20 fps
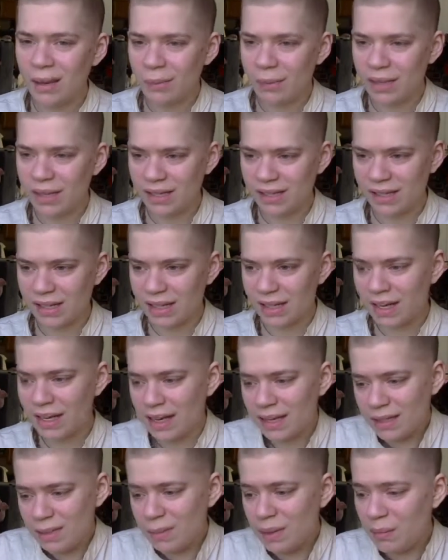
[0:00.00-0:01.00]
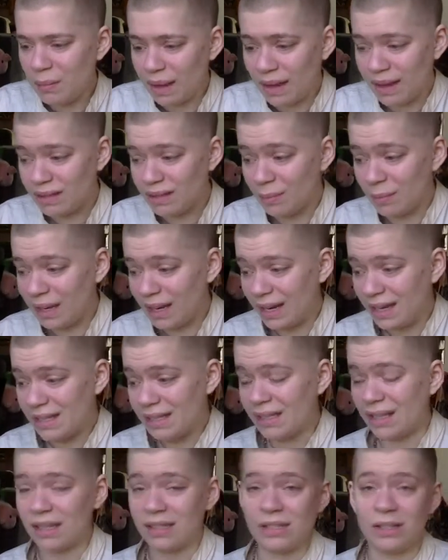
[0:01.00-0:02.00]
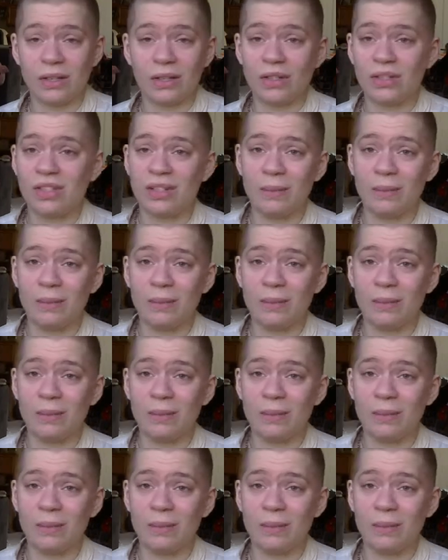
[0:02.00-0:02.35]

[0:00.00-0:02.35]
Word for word: because it connects me back to my ancestors,